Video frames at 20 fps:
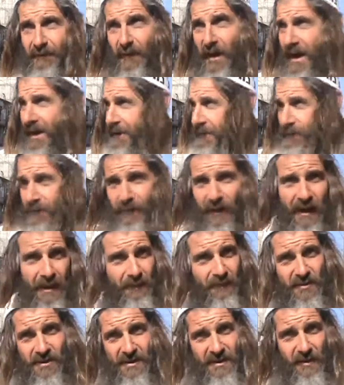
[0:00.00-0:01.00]
Find
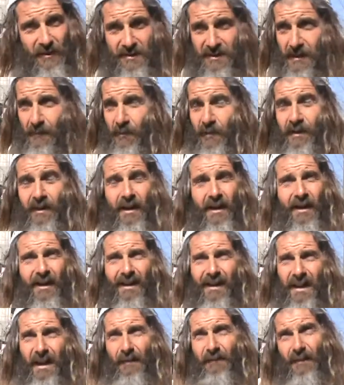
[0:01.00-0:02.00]
them, just kill someone.
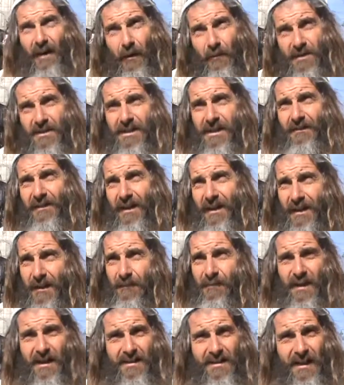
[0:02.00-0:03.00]
If I was living in
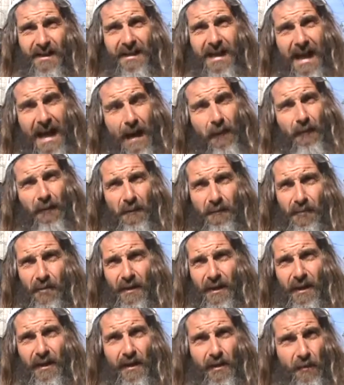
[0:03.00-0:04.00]
a place like that, I would be
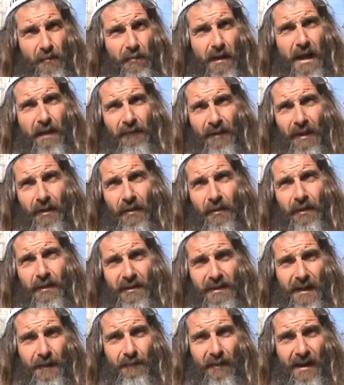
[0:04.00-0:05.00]
pretty raving
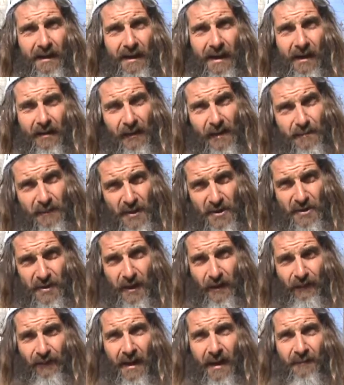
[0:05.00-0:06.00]
lunatic by now,
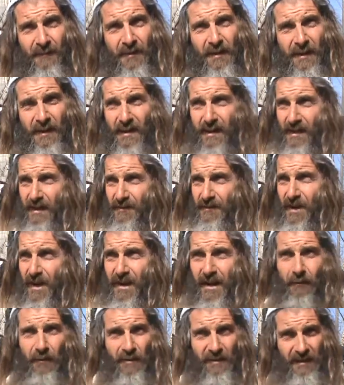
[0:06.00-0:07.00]
especially if I'm
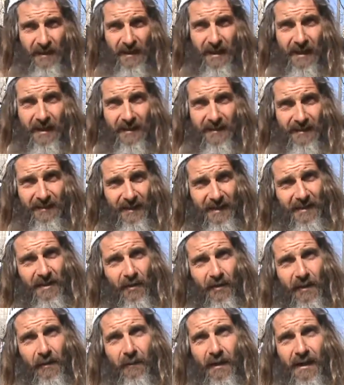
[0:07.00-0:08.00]
not able to eat and
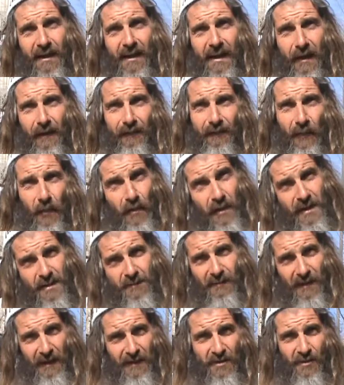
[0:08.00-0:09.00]
the only way to get food
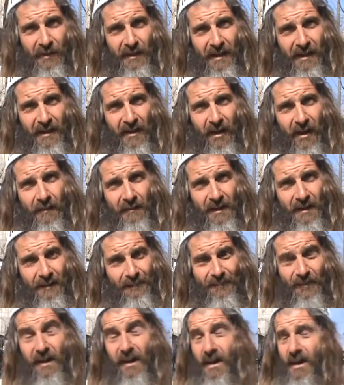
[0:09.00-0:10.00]
is by joining the army.